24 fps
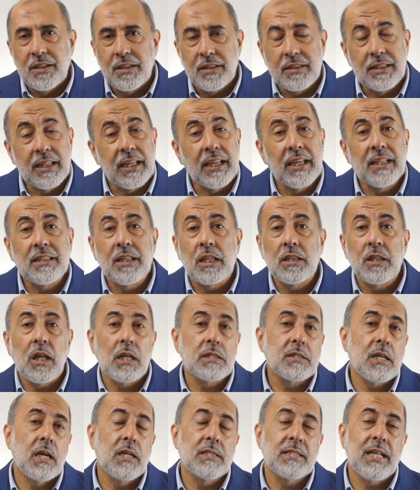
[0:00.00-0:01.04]
He did not
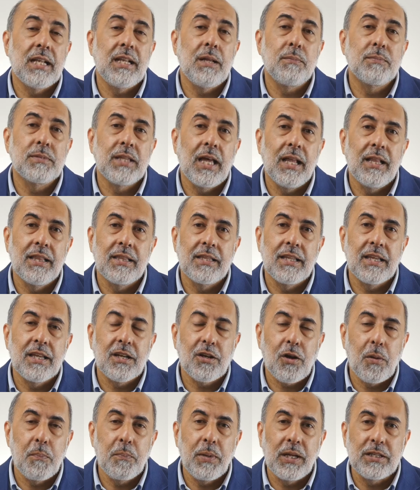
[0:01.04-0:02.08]
sallallahu alaihi wasallam tell the
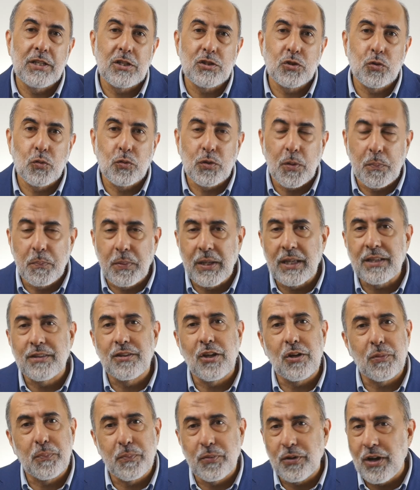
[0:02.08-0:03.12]
companions to repeat
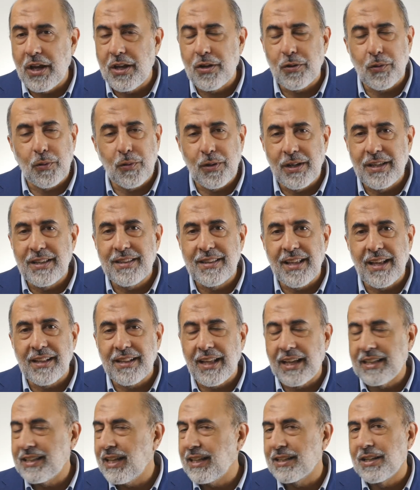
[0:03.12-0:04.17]
their prayer or anything
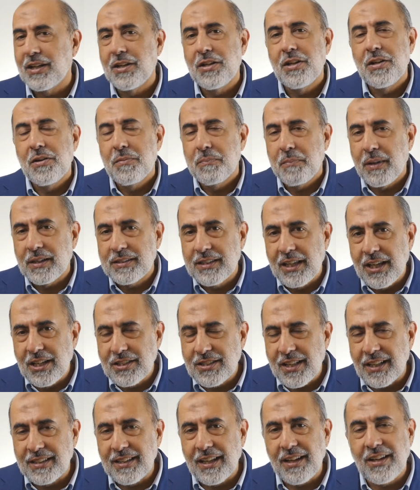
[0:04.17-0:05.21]
like that, but he
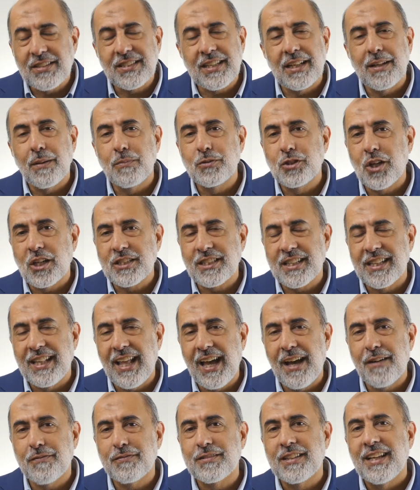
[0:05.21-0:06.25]
sallallahu alaihi wasallam just
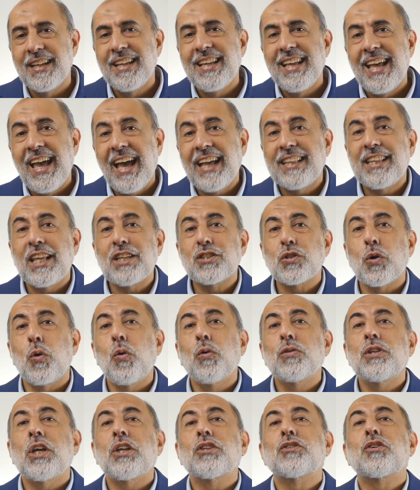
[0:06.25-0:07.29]
laughed at his
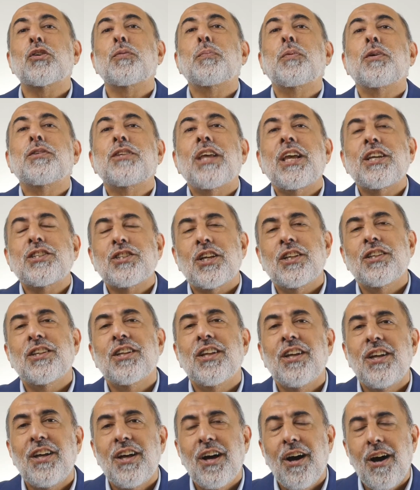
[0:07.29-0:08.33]
own interpretation
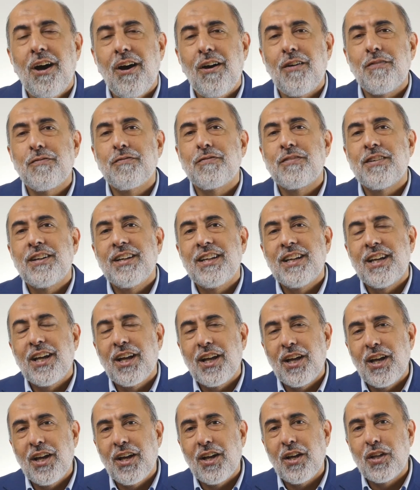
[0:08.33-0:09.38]
of
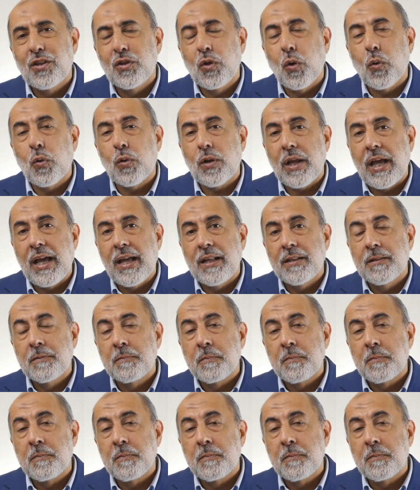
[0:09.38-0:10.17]
the Quran.